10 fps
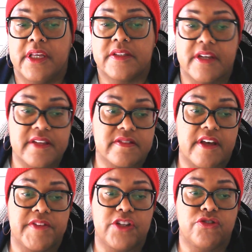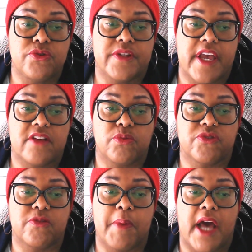T 72 tanks were
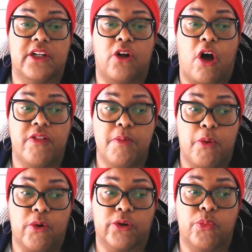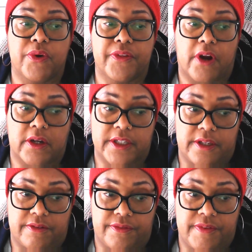spotted on the border with Kharkiv.